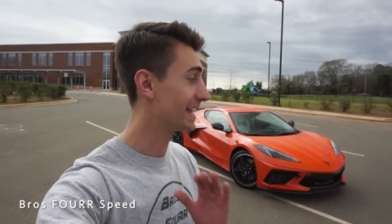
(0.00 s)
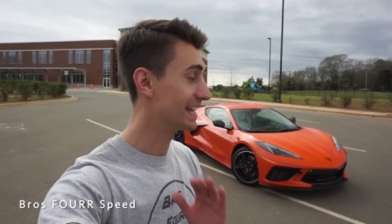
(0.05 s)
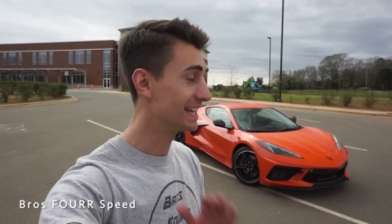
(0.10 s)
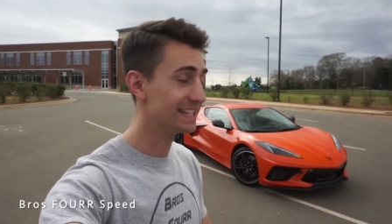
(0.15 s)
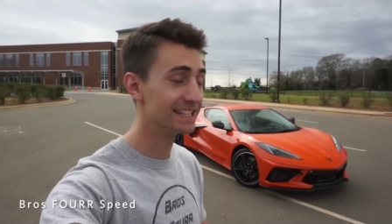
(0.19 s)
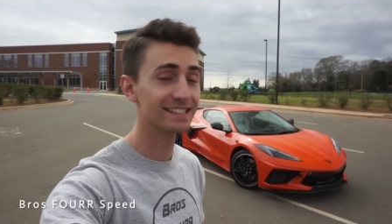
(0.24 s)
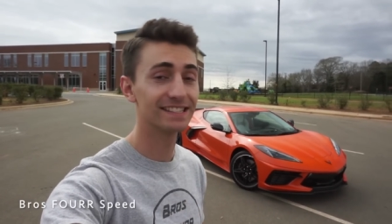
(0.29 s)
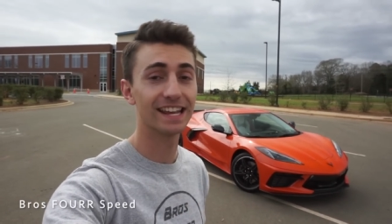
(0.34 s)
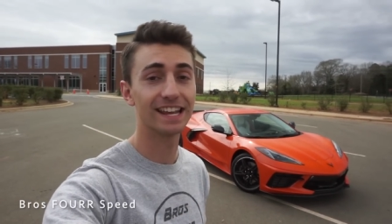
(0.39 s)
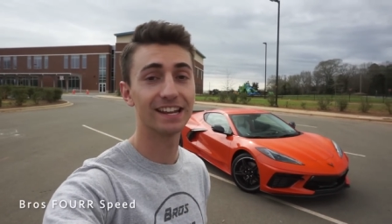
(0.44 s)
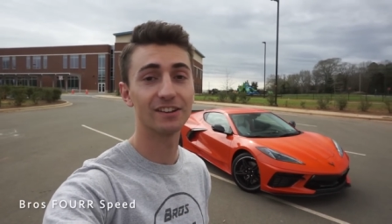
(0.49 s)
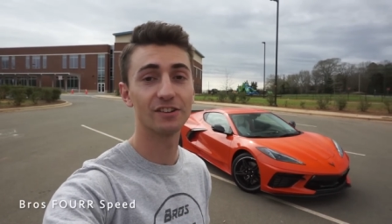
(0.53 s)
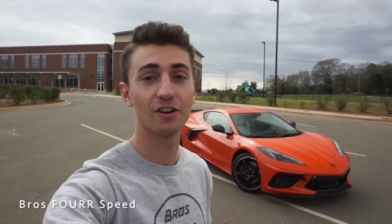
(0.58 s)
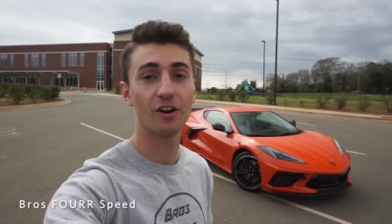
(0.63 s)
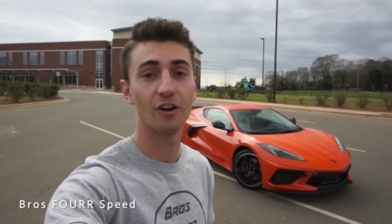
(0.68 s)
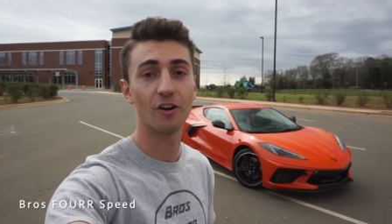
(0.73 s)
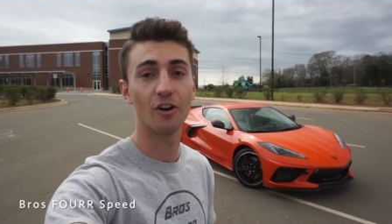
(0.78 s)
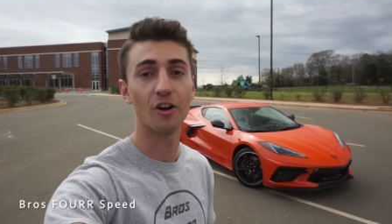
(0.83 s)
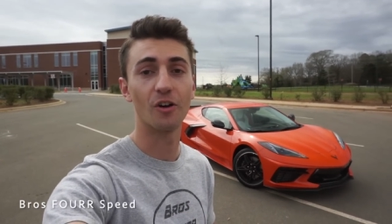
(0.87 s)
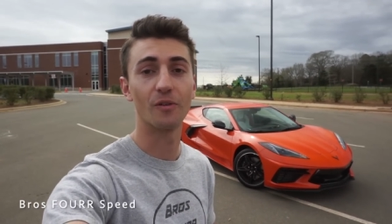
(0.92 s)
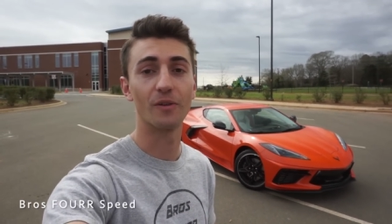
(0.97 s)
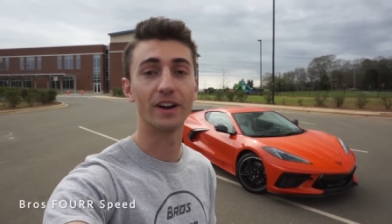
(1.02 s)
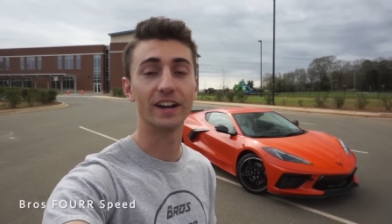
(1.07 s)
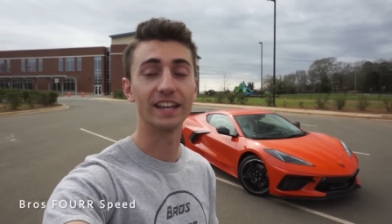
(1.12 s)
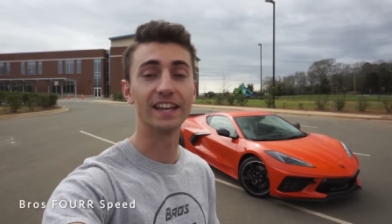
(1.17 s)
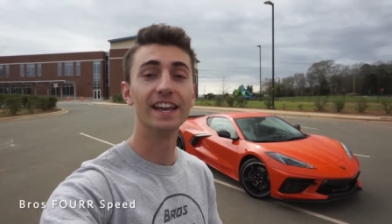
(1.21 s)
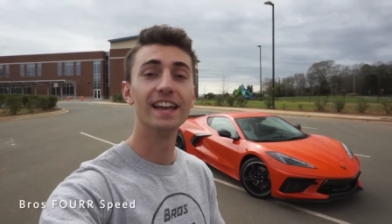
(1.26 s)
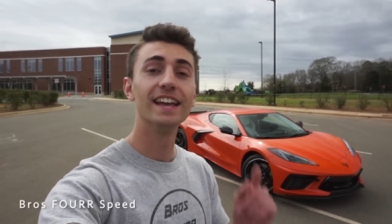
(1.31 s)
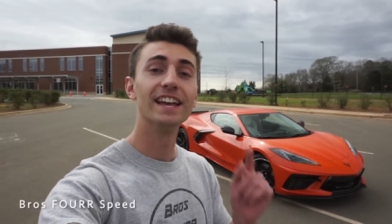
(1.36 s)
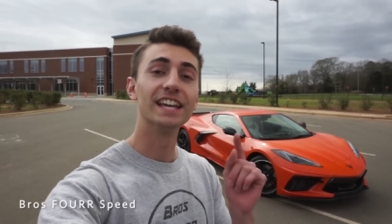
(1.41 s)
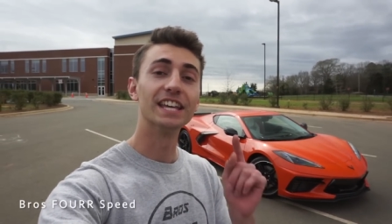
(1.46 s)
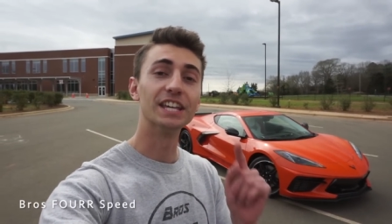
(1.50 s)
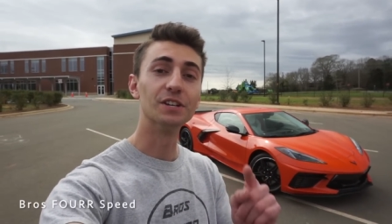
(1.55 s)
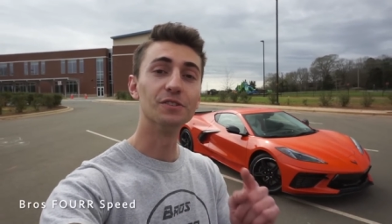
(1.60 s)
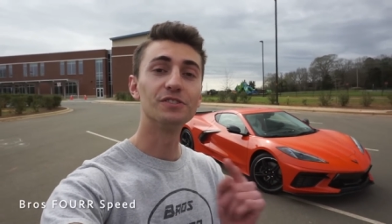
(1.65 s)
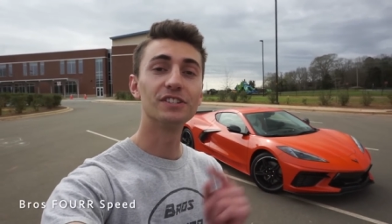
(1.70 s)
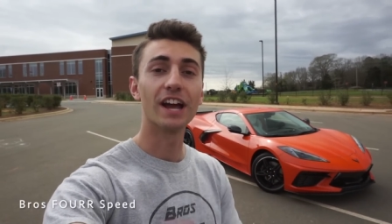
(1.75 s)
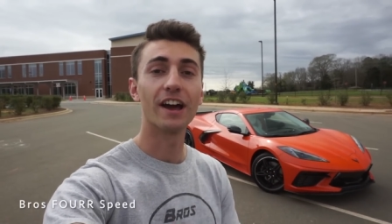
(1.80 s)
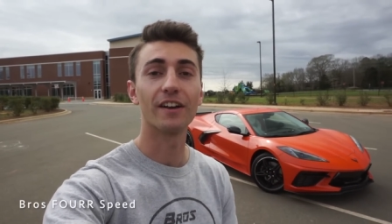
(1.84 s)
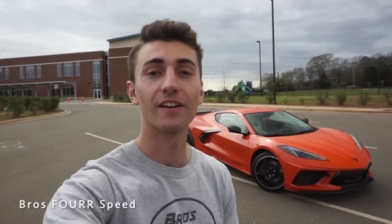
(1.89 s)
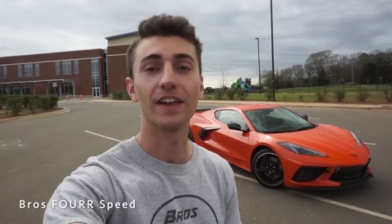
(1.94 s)
Insane car already.
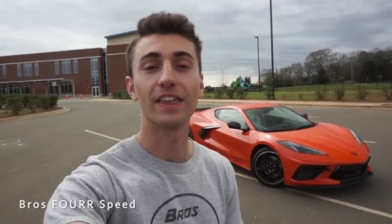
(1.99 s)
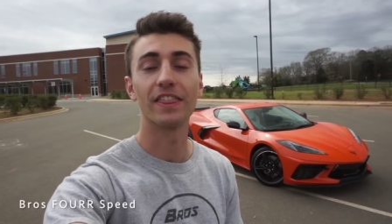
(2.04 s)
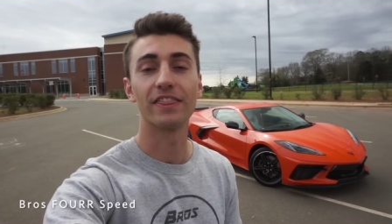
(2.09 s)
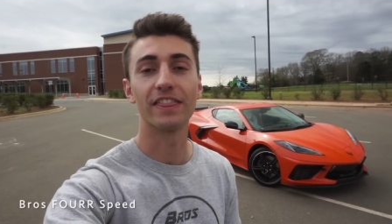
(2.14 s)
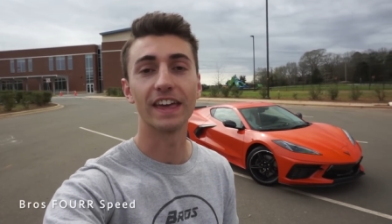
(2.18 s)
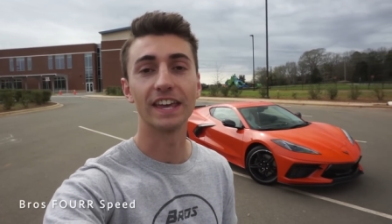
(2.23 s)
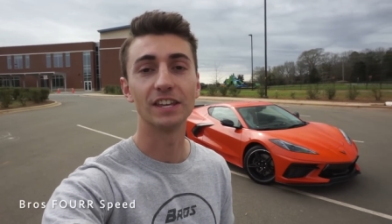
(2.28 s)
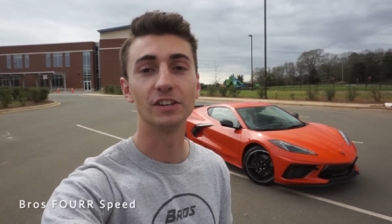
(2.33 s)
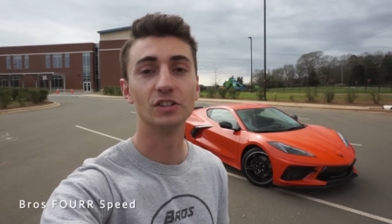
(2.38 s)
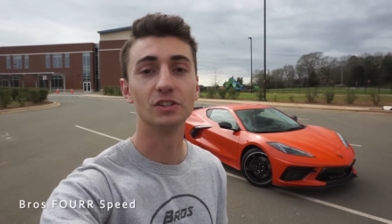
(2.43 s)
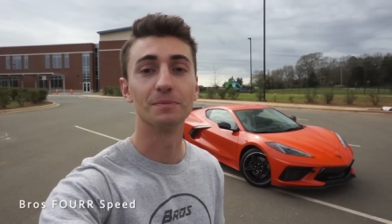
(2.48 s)
Huge shout out and thank you